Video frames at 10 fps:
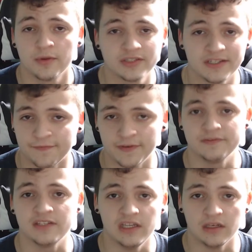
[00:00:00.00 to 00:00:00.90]
says
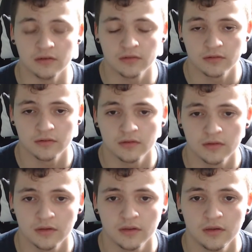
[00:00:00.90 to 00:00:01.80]
15.
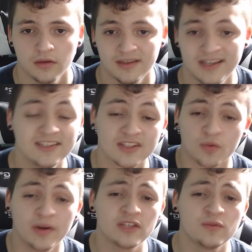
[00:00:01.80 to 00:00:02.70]
It's a
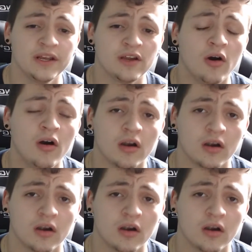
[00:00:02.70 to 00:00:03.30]
2020 car.